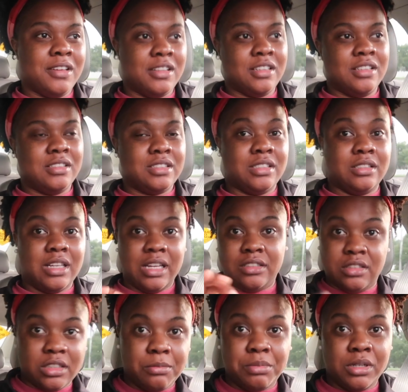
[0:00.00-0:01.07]
feelings and
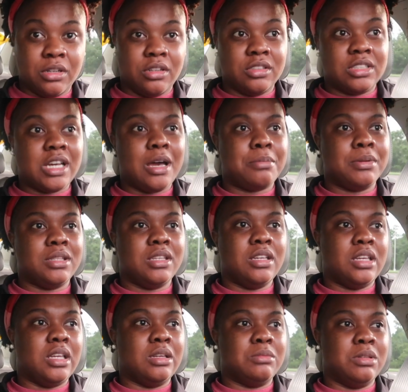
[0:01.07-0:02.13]
like jumping on top of
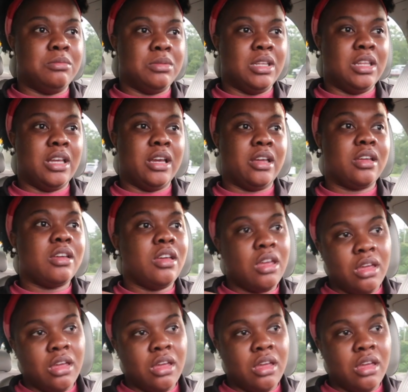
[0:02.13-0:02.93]
them and be like,